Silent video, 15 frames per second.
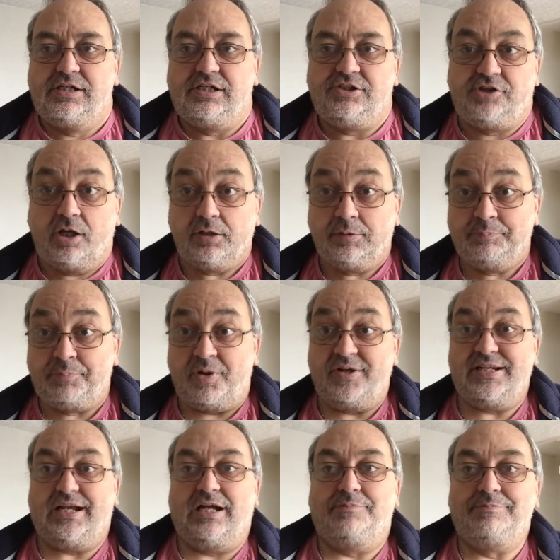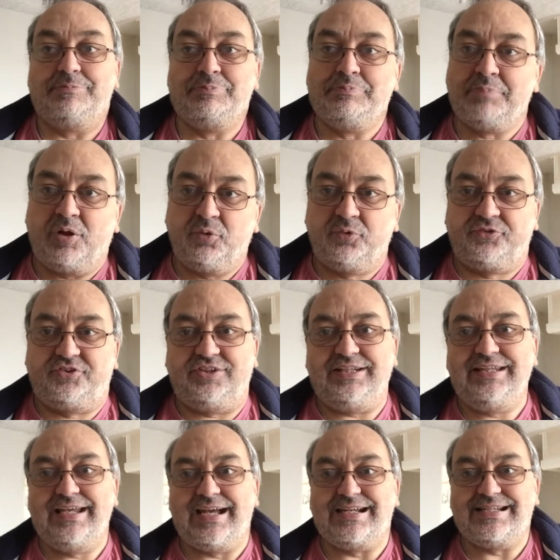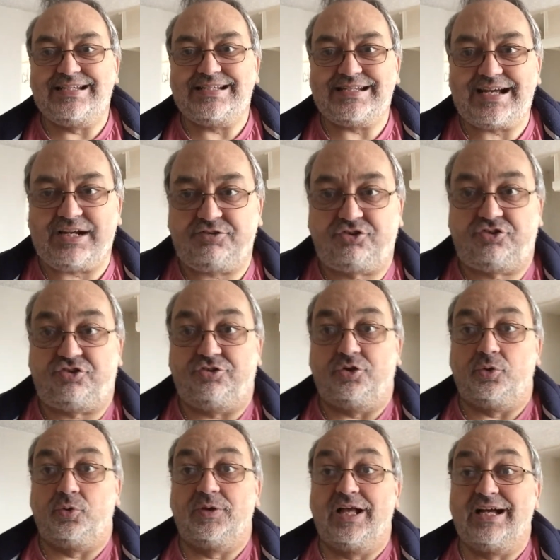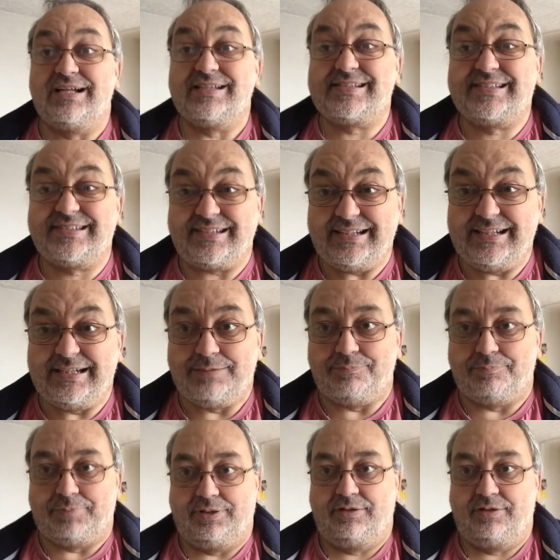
done by a multinational team.